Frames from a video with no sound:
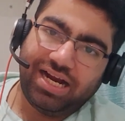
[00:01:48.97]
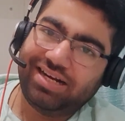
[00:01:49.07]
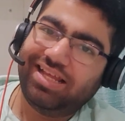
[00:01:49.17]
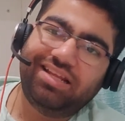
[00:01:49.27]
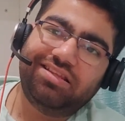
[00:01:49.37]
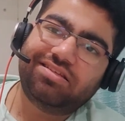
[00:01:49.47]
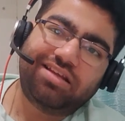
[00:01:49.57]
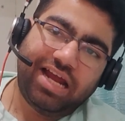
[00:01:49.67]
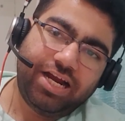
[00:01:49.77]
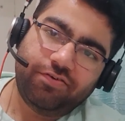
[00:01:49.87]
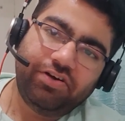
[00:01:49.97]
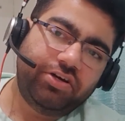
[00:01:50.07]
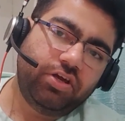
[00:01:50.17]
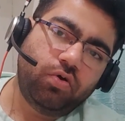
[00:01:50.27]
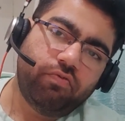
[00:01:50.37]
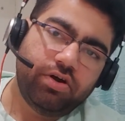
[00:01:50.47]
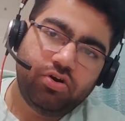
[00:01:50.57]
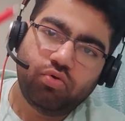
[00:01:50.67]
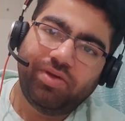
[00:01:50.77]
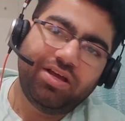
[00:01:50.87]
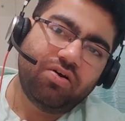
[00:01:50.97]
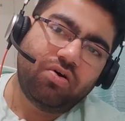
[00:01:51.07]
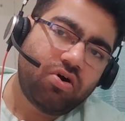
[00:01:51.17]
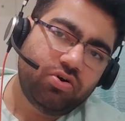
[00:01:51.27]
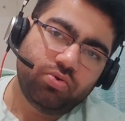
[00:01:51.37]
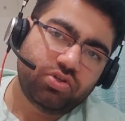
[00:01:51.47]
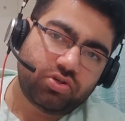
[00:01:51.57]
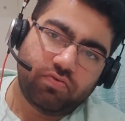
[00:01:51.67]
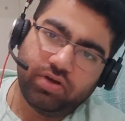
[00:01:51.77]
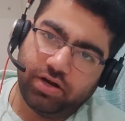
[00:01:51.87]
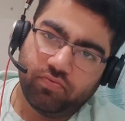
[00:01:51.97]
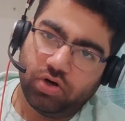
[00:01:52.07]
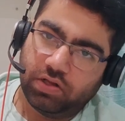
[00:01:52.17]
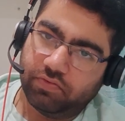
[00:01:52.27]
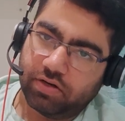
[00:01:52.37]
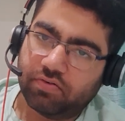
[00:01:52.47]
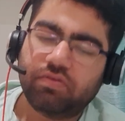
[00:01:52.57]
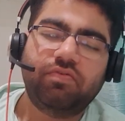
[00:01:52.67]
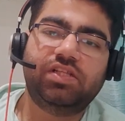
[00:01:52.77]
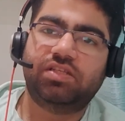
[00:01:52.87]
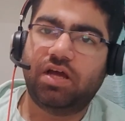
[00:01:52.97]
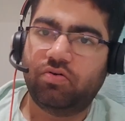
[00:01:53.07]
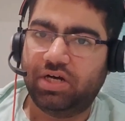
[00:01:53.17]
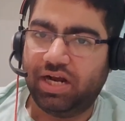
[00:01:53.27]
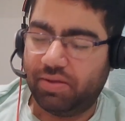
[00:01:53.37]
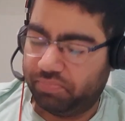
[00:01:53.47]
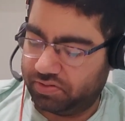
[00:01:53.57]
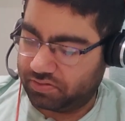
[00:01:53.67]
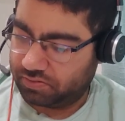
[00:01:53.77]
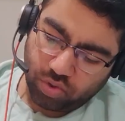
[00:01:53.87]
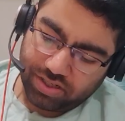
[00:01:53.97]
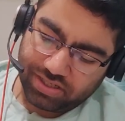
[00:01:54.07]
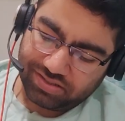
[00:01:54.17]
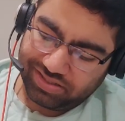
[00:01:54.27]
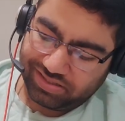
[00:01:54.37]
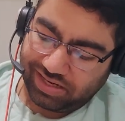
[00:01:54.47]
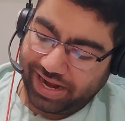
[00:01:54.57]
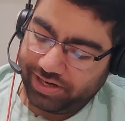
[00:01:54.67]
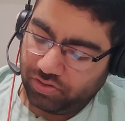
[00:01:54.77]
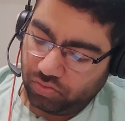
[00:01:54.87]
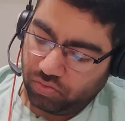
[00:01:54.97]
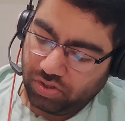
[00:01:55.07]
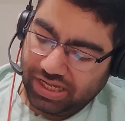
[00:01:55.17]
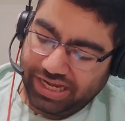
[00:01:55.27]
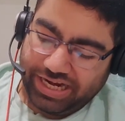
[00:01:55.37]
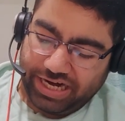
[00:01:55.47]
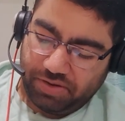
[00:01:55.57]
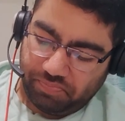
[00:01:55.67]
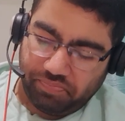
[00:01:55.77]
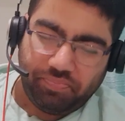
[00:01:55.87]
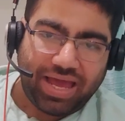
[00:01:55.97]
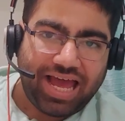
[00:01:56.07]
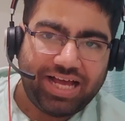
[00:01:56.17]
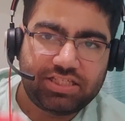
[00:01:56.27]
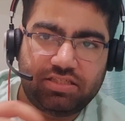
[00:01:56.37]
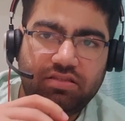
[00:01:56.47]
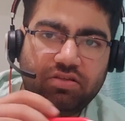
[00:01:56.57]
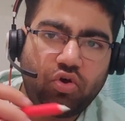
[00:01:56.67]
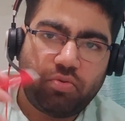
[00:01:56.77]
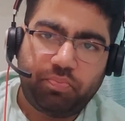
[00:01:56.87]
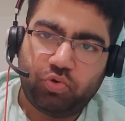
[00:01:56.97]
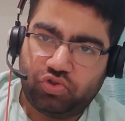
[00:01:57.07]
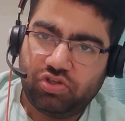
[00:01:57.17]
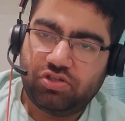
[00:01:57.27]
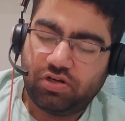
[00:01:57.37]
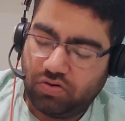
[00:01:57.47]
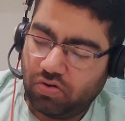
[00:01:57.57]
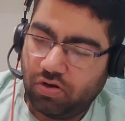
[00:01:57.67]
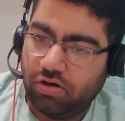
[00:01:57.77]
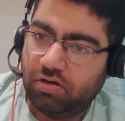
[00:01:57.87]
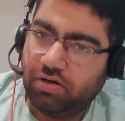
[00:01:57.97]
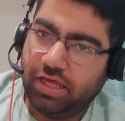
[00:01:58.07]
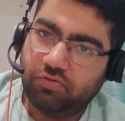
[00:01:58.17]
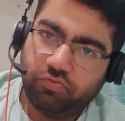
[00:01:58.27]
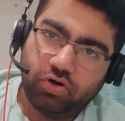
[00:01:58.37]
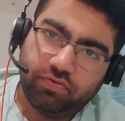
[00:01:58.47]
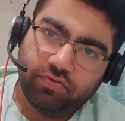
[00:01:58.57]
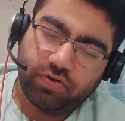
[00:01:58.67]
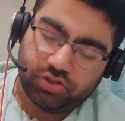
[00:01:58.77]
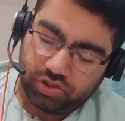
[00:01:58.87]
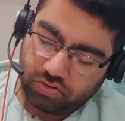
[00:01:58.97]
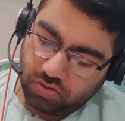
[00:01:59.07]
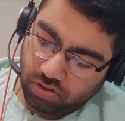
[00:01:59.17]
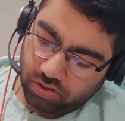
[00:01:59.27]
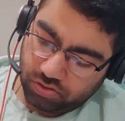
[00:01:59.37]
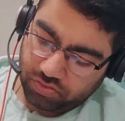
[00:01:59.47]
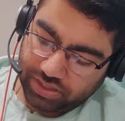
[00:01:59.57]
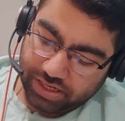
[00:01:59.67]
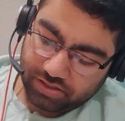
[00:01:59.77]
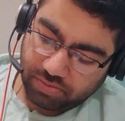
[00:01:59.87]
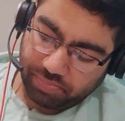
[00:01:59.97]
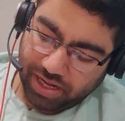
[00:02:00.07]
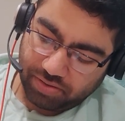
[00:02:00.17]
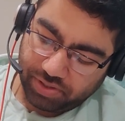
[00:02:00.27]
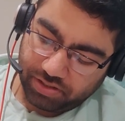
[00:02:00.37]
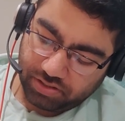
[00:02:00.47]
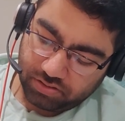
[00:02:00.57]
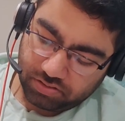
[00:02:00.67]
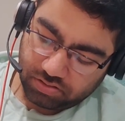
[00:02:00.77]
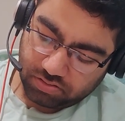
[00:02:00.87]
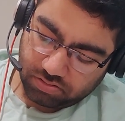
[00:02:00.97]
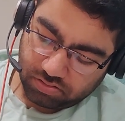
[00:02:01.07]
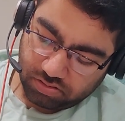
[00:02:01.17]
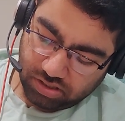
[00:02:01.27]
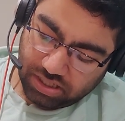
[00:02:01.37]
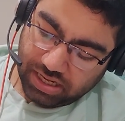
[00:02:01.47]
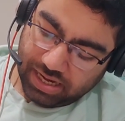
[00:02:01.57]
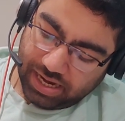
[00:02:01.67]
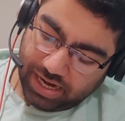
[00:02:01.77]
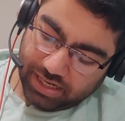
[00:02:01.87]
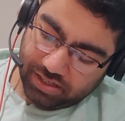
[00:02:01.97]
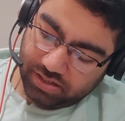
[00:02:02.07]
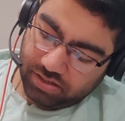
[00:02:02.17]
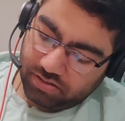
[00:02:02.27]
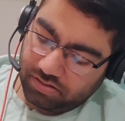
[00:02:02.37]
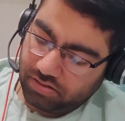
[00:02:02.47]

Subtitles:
and then this client will take over to make a call to the server and whatever. We'll see how that happens. So what does this client do? It packs your procedure call, like whatever function call, you send some parameters and